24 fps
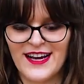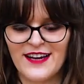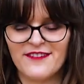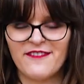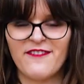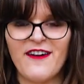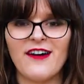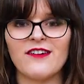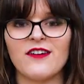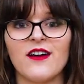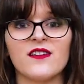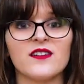I
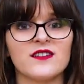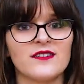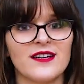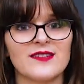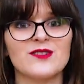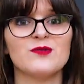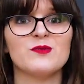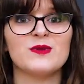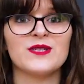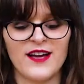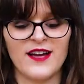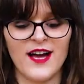found other
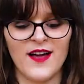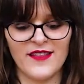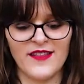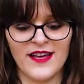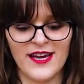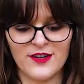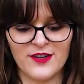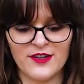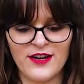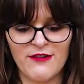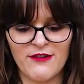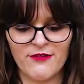recipes on the
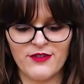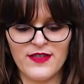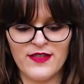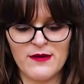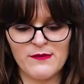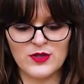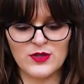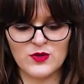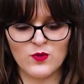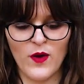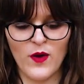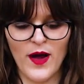internet for
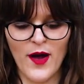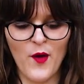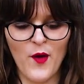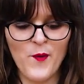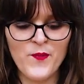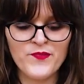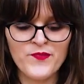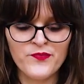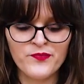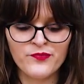them as well.